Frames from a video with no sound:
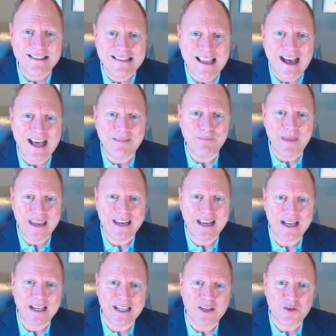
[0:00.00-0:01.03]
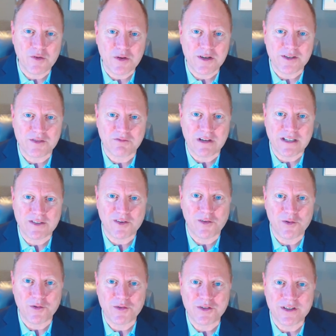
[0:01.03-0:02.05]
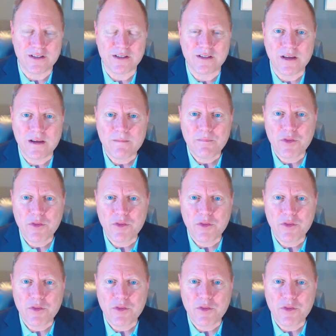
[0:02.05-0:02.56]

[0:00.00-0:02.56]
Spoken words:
not make any New Year's resolutions.